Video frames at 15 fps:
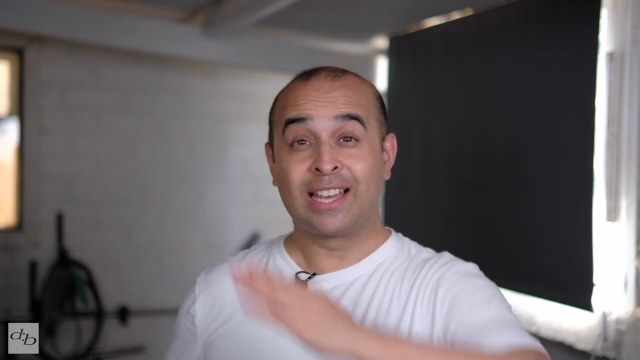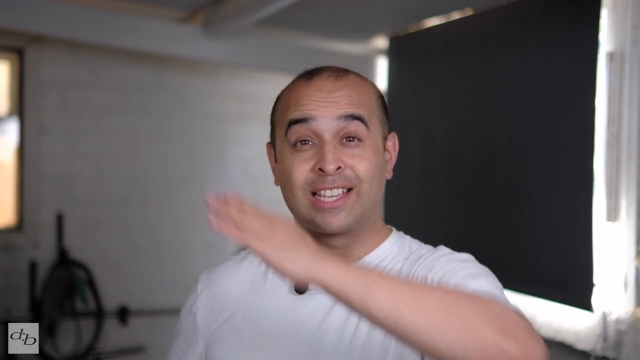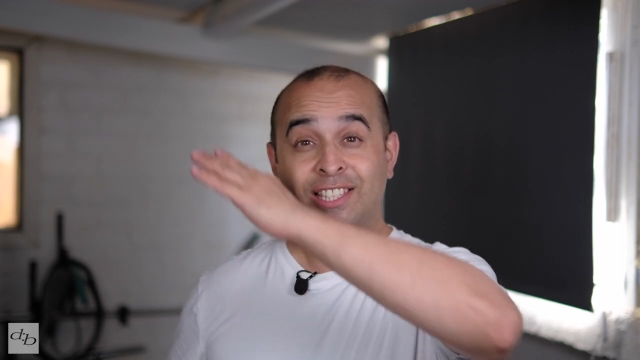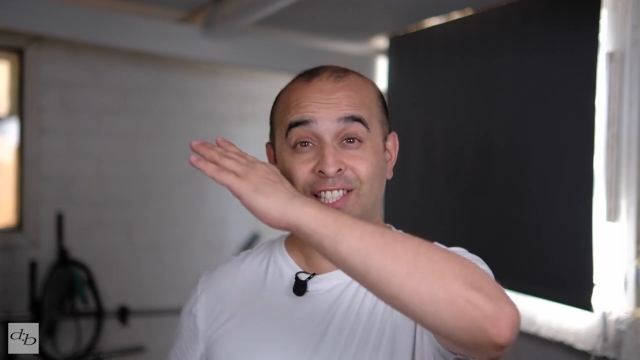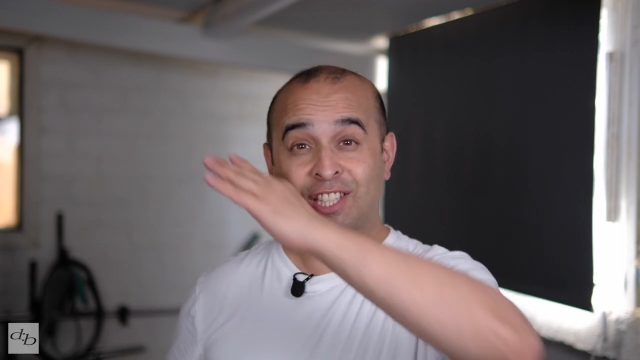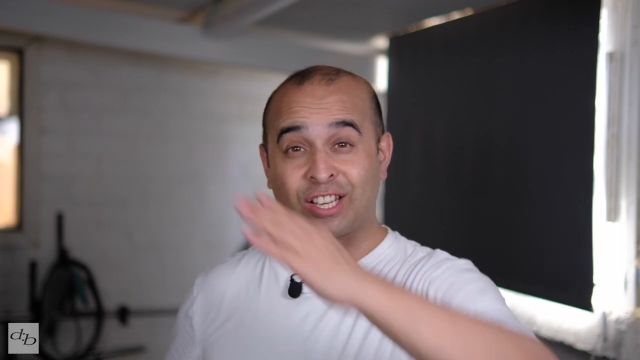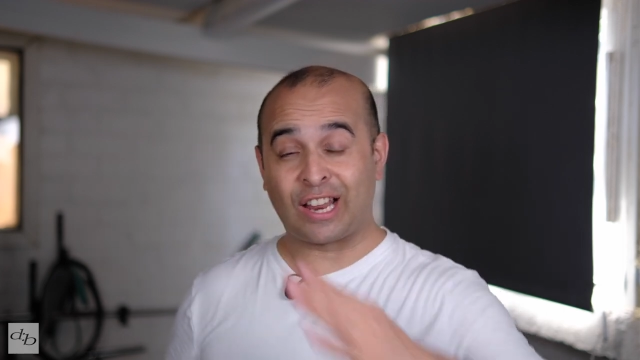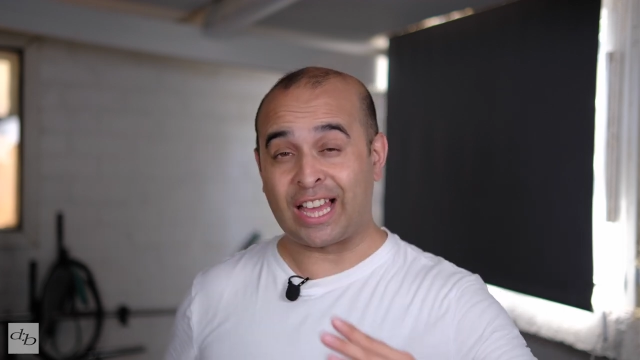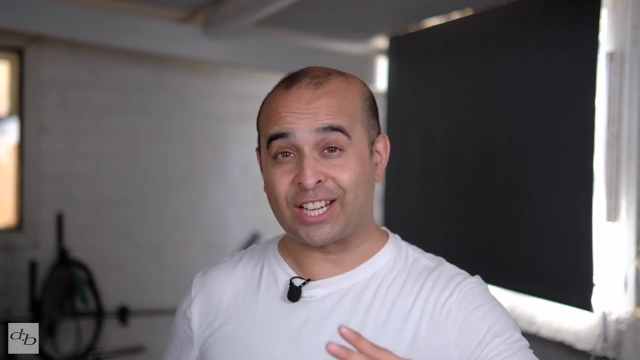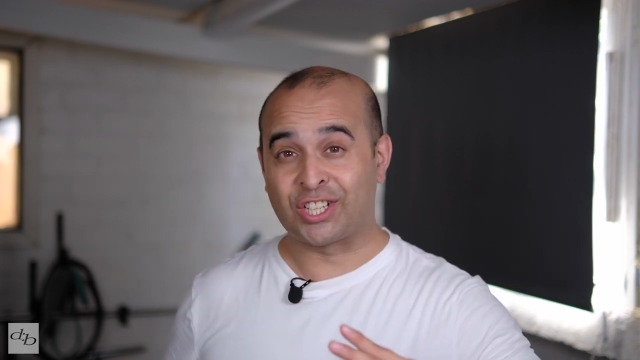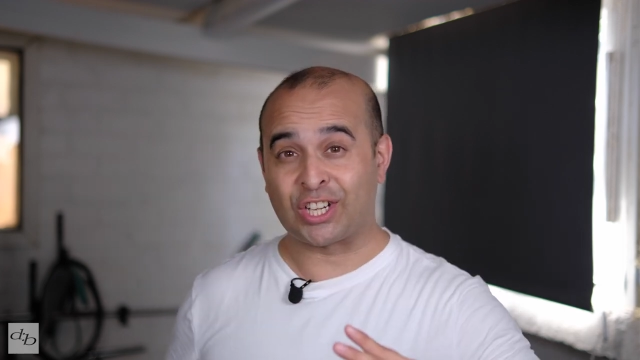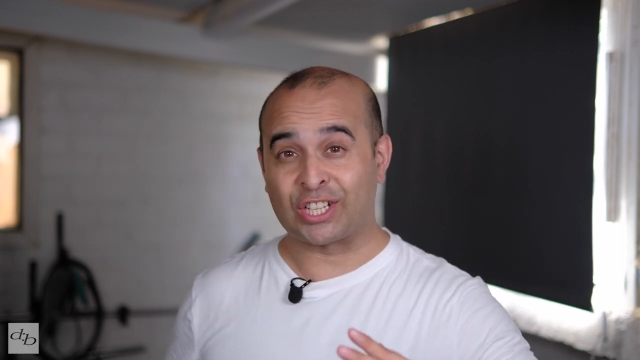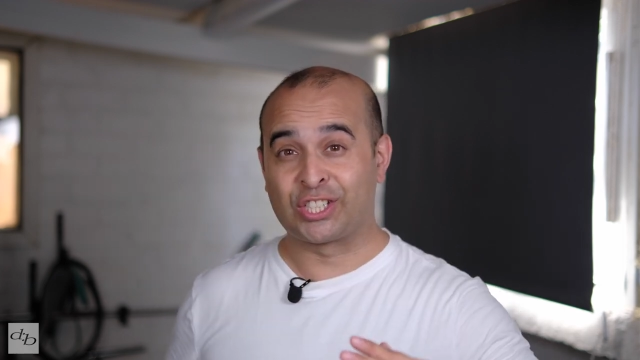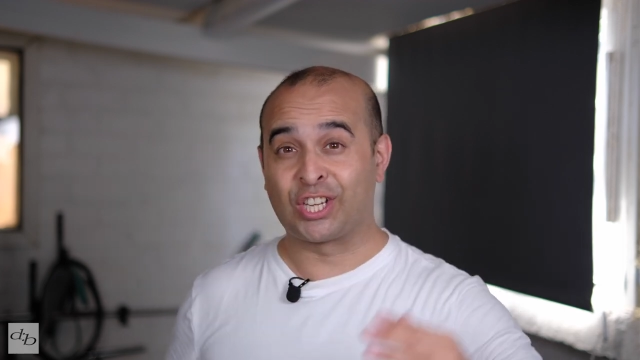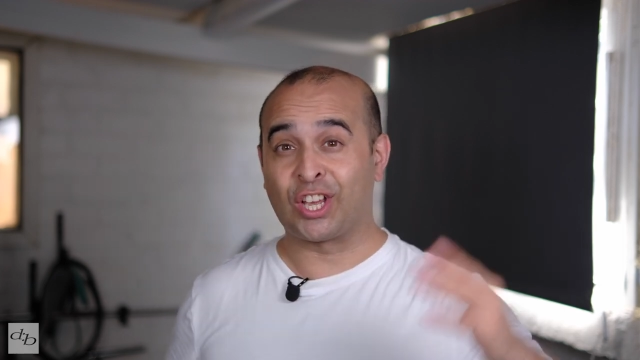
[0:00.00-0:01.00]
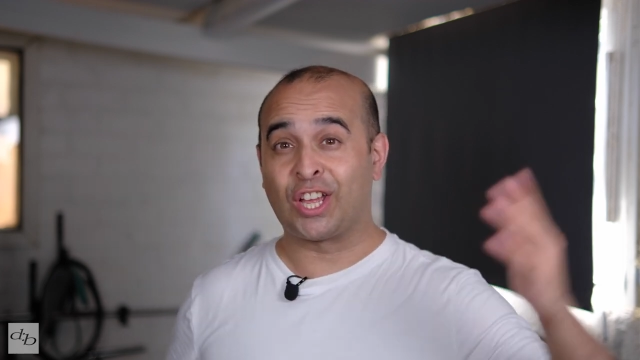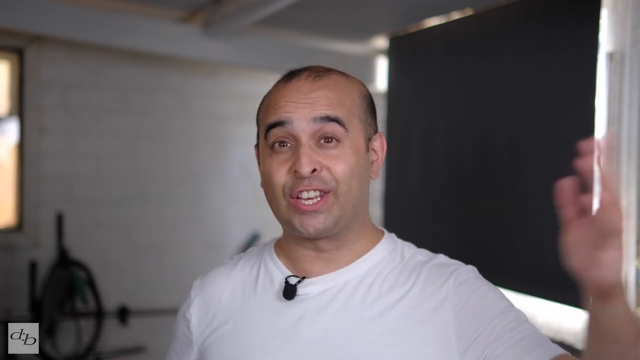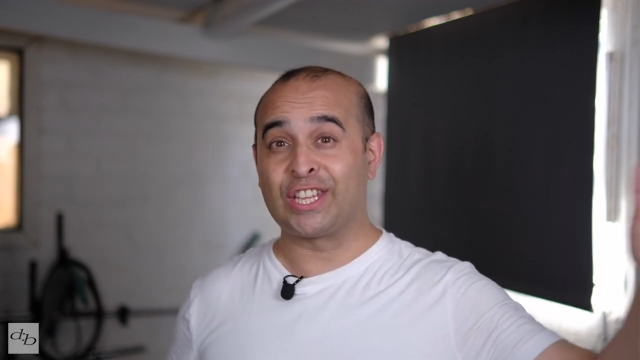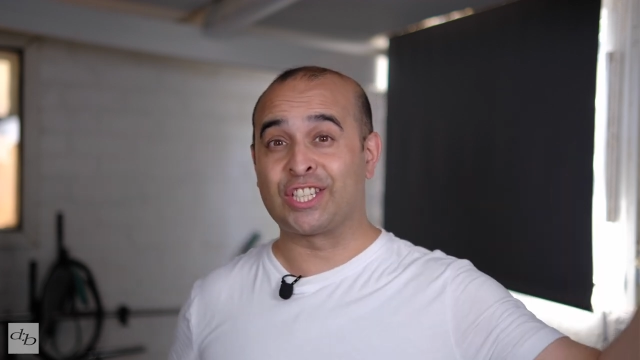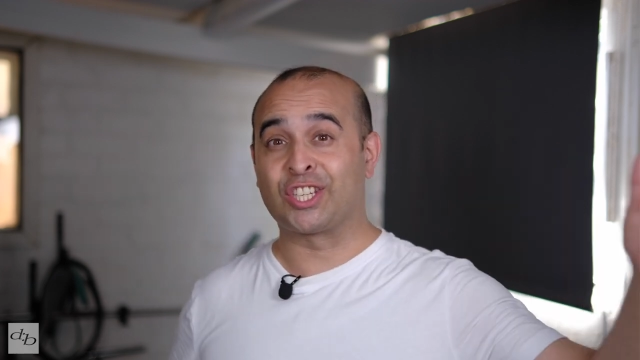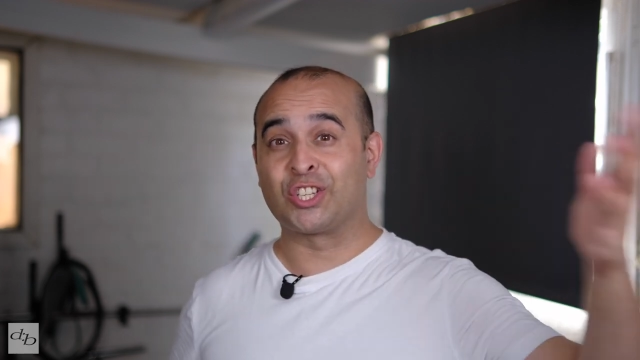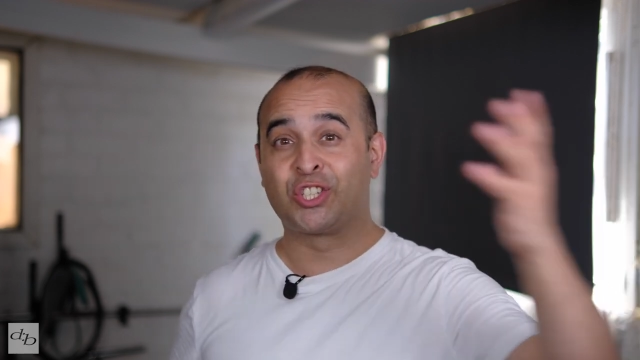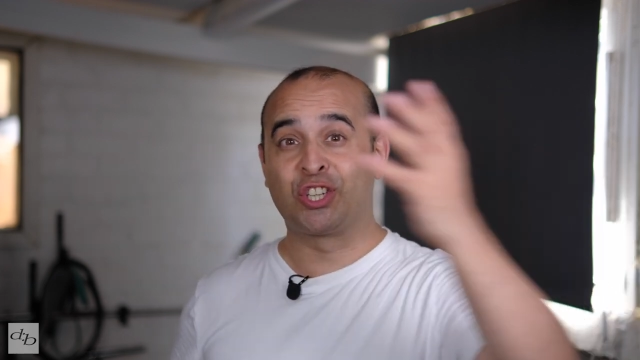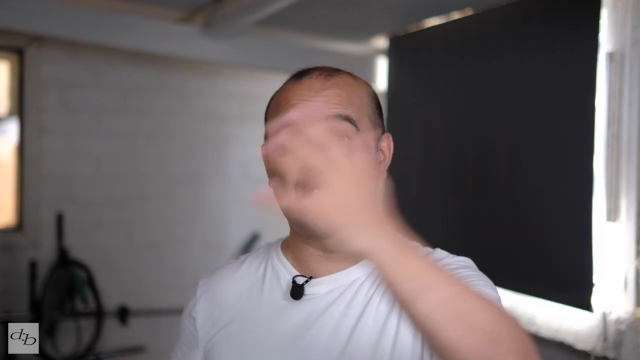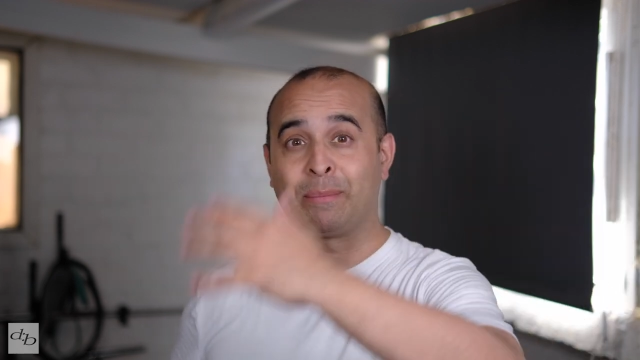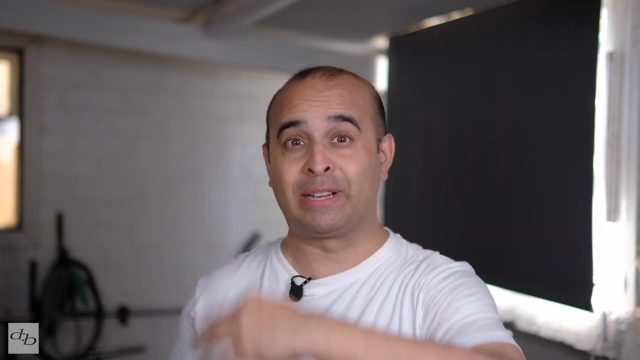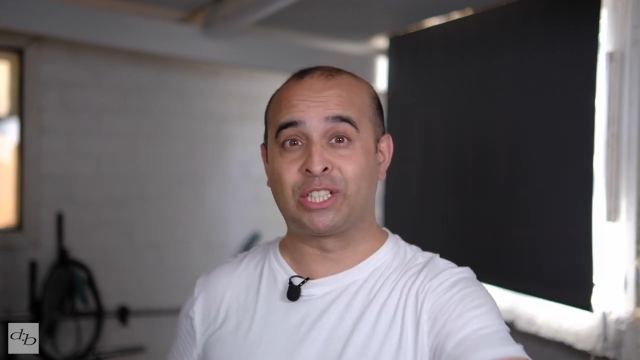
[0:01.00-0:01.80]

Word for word: slash turn this gym